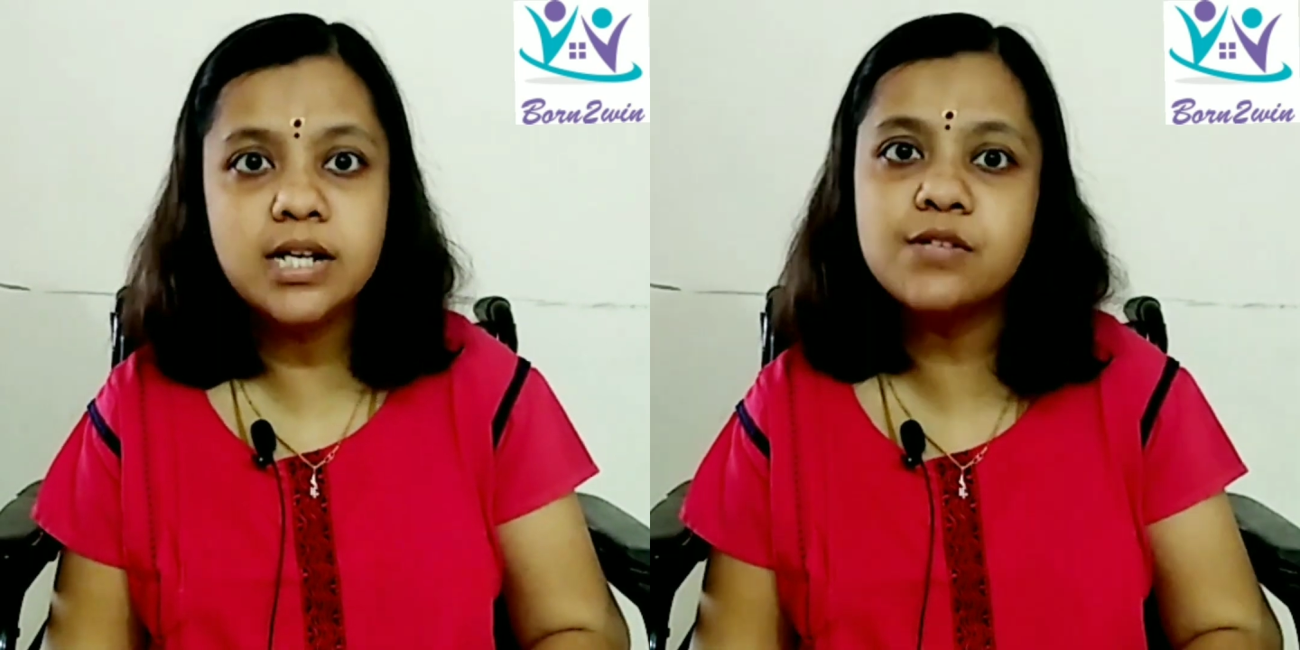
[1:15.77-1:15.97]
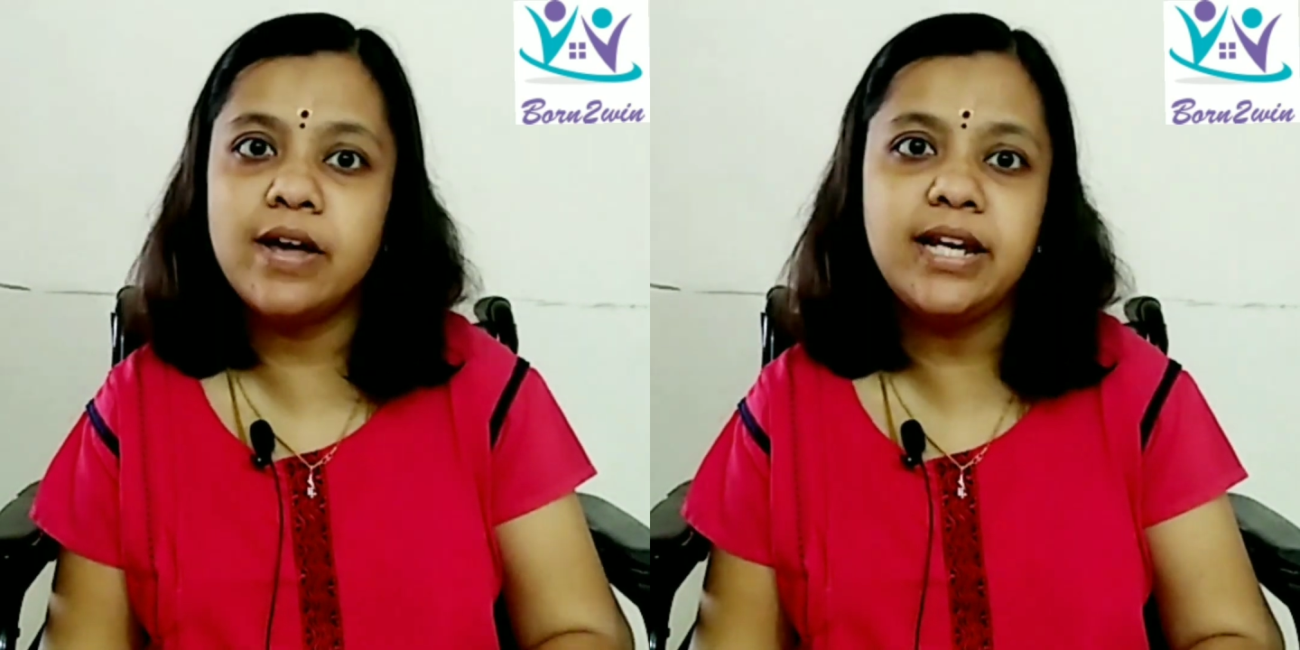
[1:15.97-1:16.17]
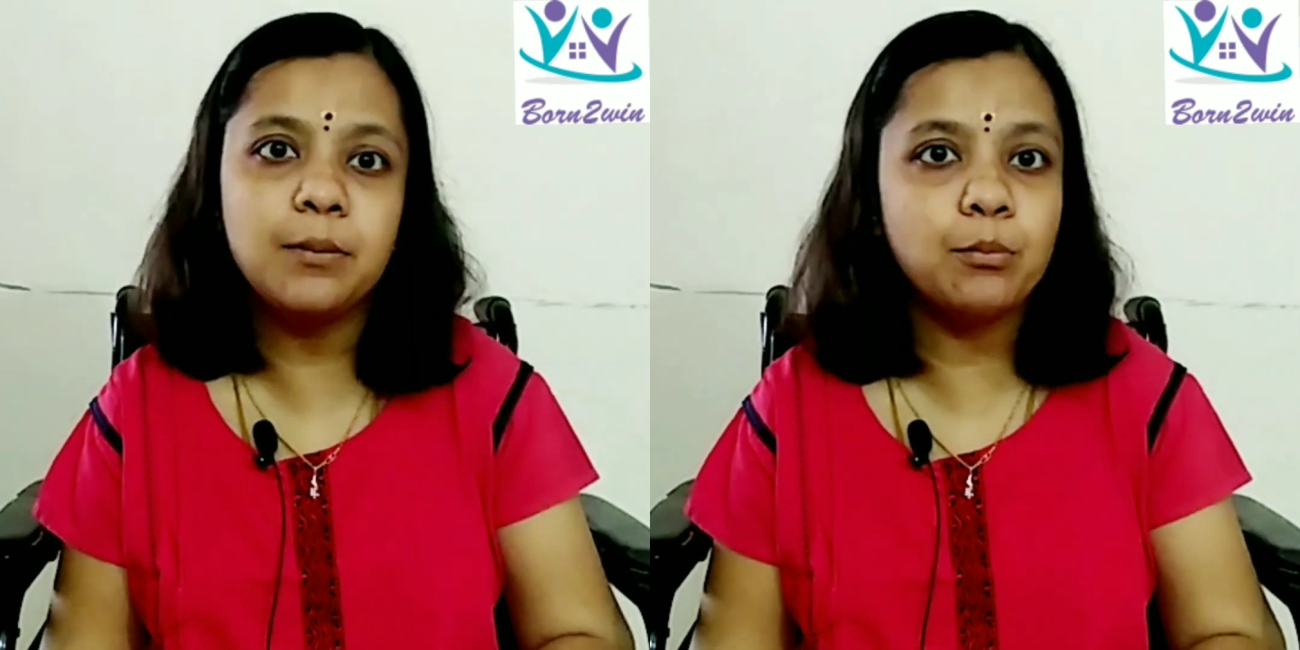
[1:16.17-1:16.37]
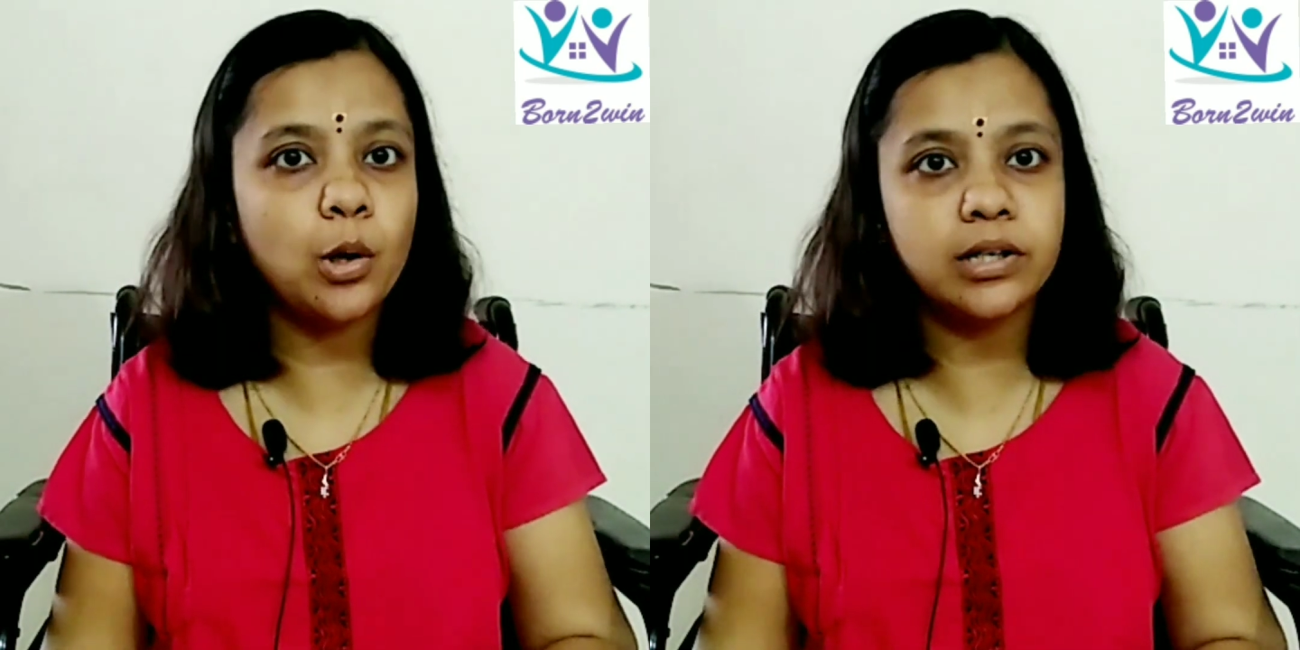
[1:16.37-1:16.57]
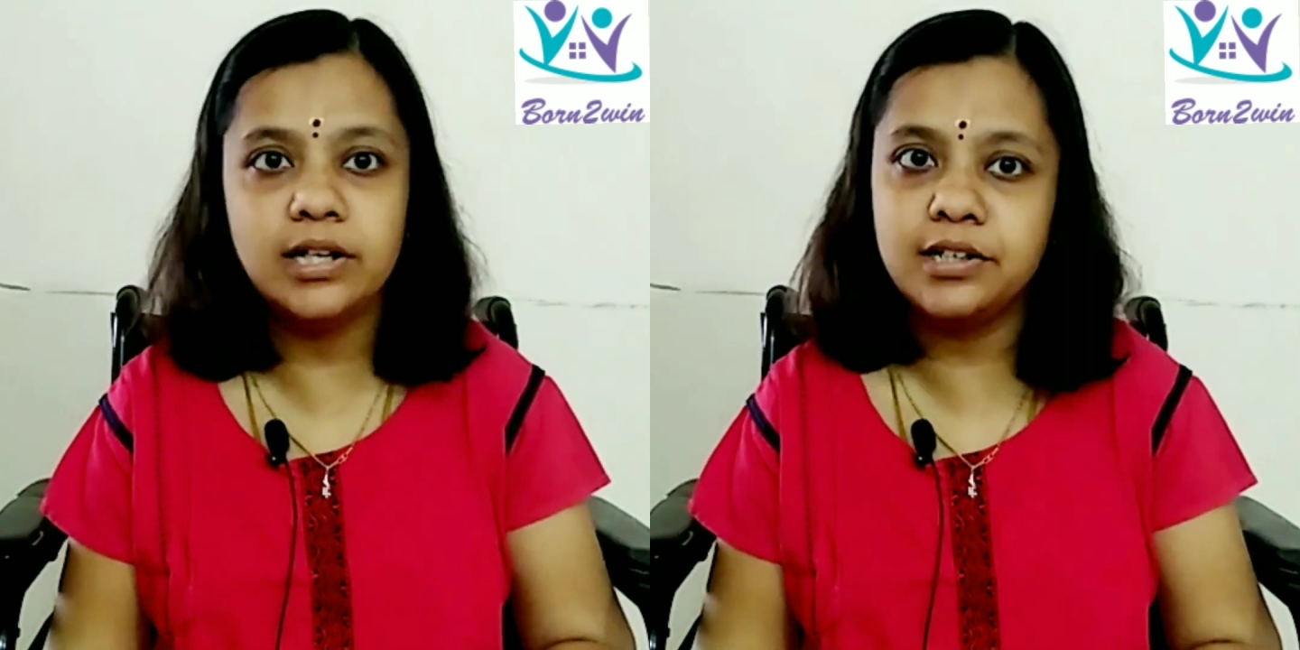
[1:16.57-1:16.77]
is very
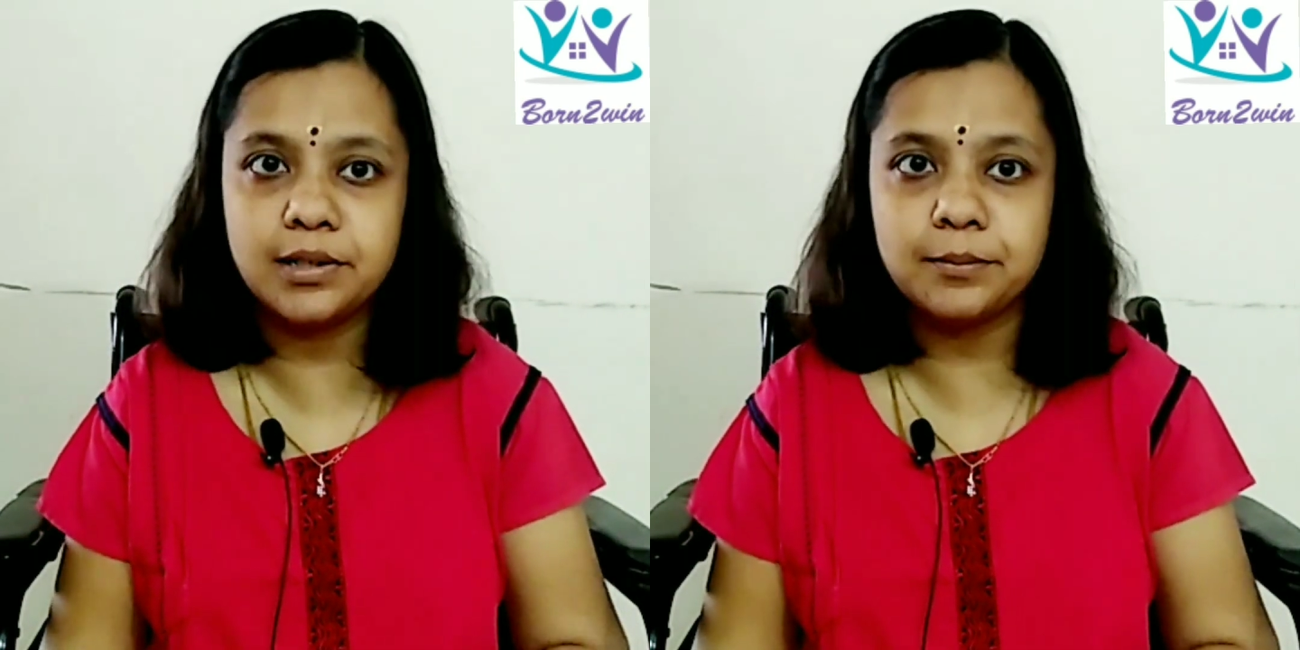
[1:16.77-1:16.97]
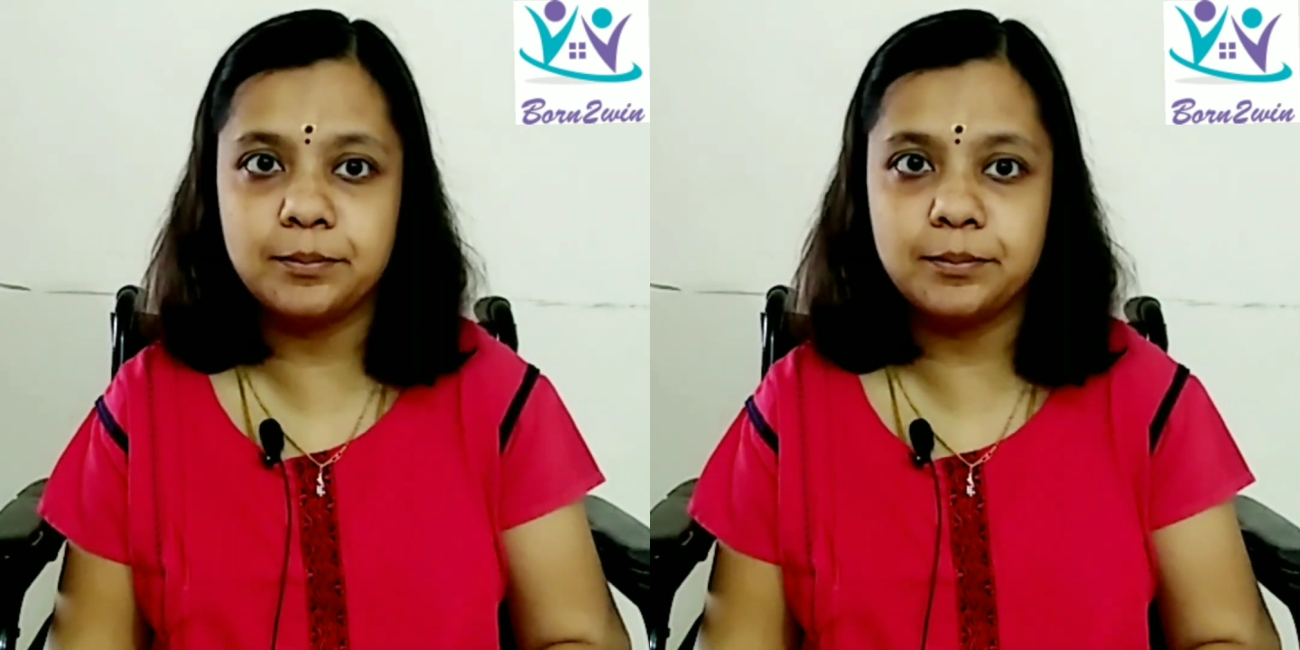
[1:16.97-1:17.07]
important here.